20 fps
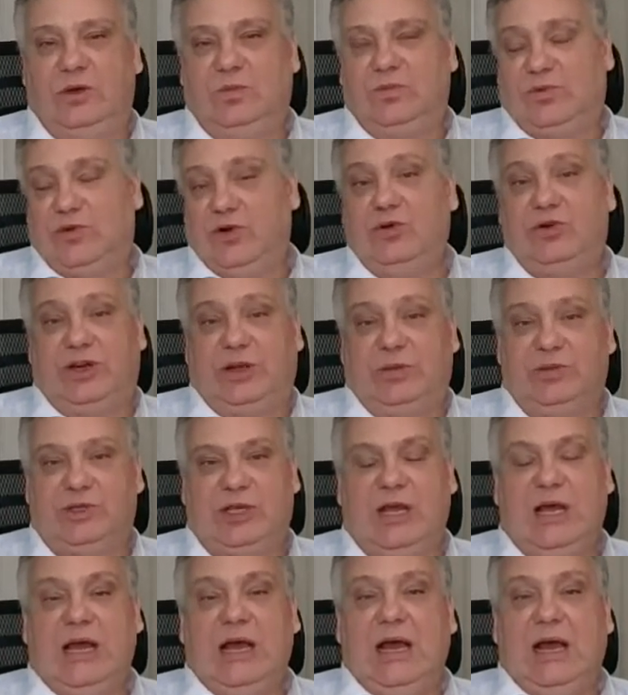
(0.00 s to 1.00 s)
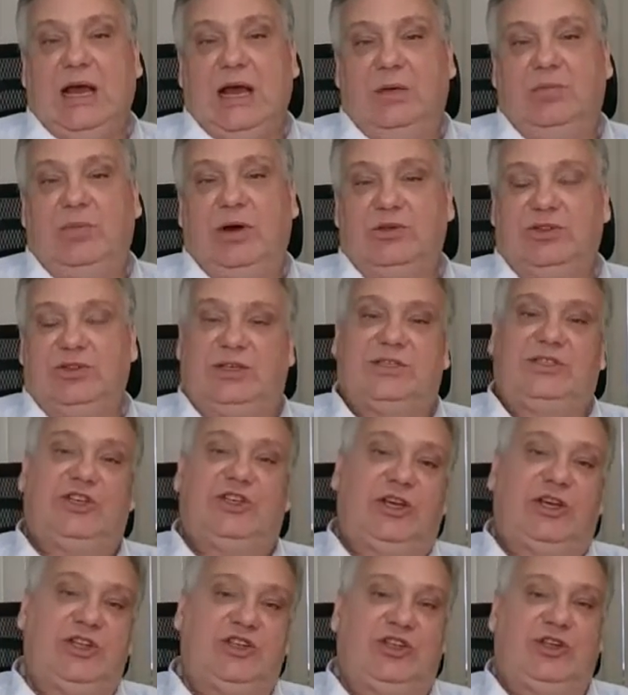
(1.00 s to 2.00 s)
programs about
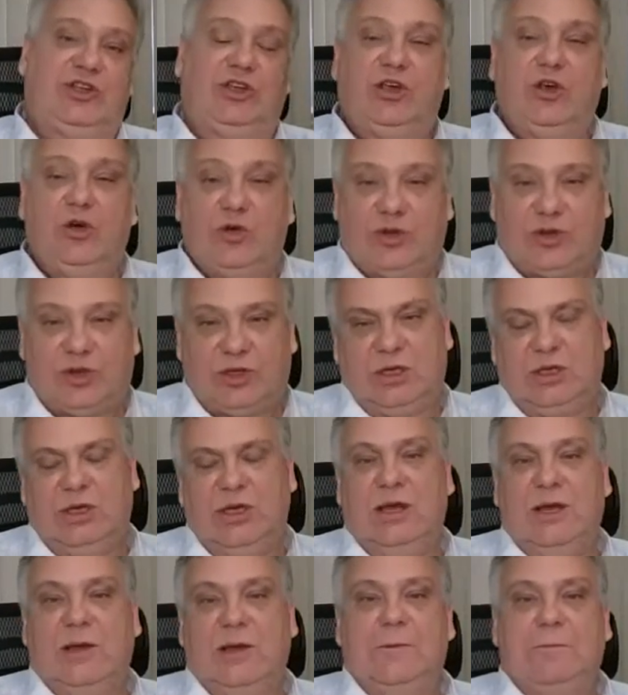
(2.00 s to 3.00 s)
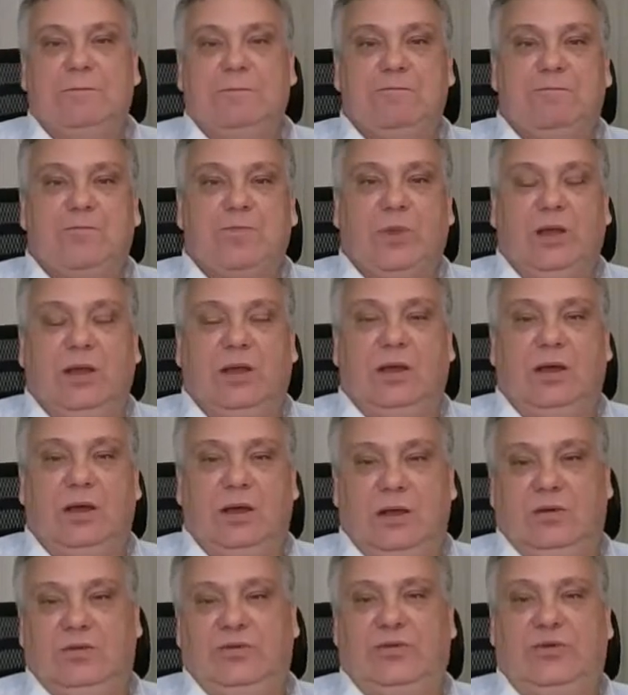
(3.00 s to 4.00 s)
exchanging youth
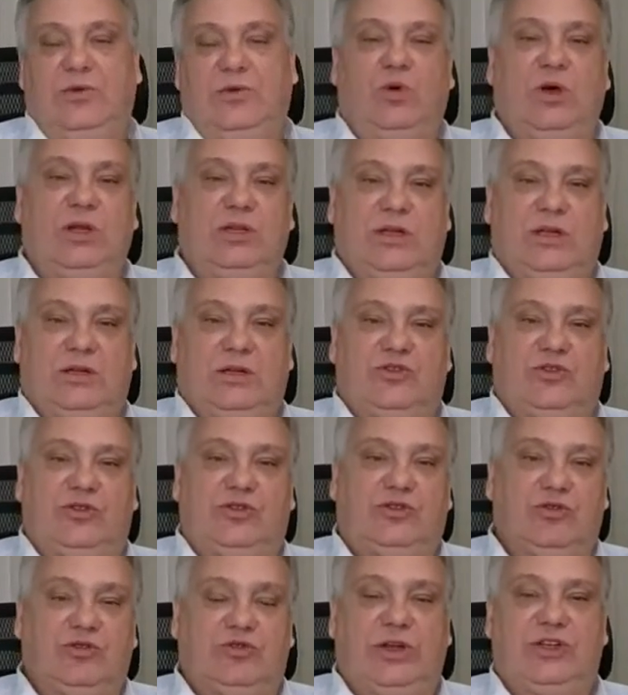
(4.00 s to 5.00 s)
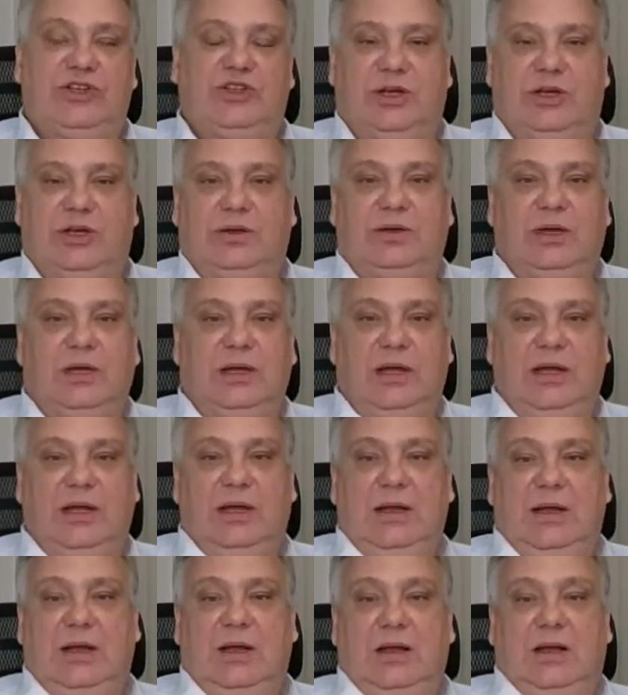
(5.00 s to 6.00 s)
from one country to Russia.
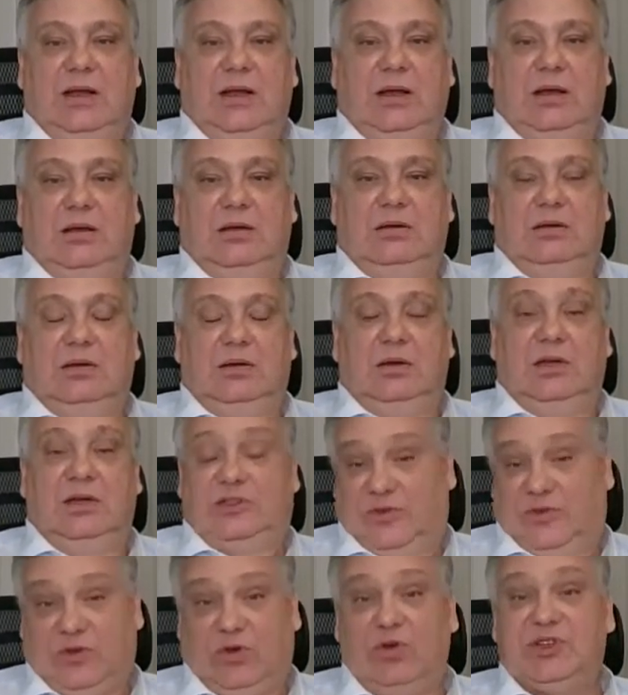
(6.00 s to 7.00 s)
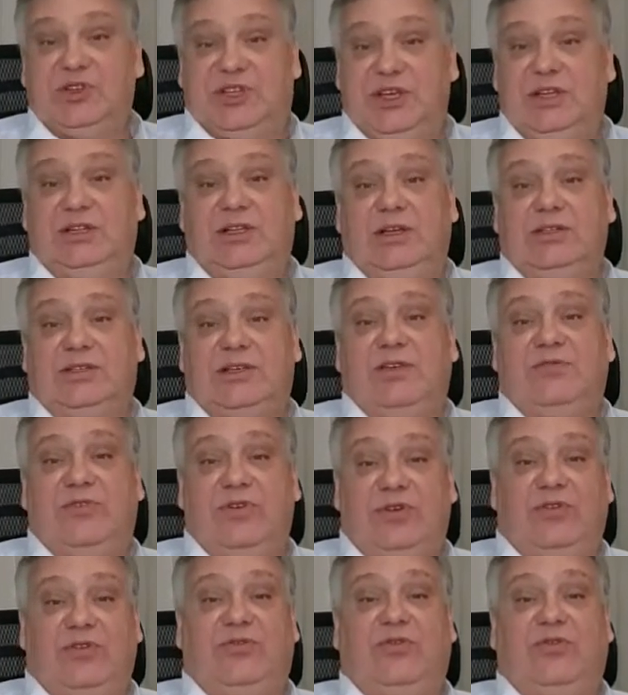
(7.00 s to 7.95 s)
And of course, Indians are very